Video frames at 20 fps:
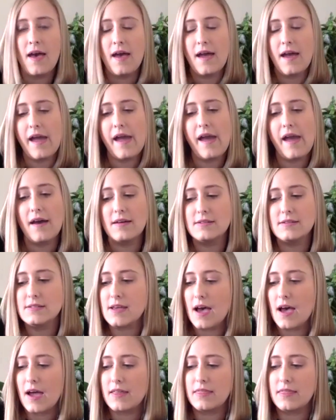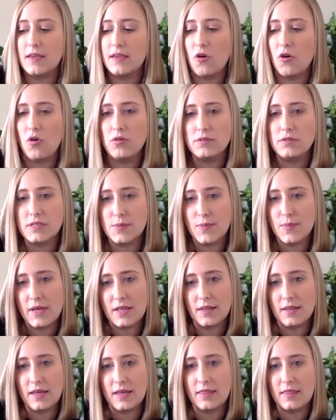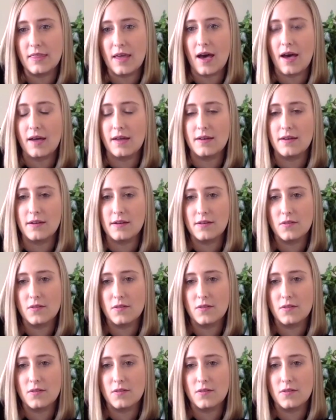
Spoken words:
And I think ultimately that